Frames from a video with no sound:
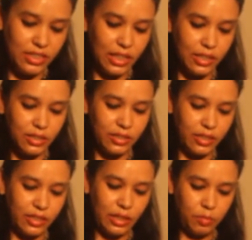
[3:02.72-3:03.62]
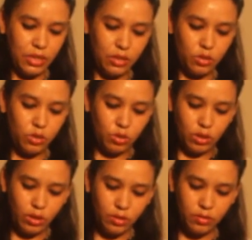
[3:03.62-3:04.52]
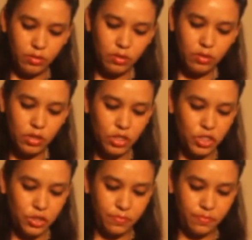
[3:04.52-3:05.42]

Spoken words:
taste and creaminess to the dish.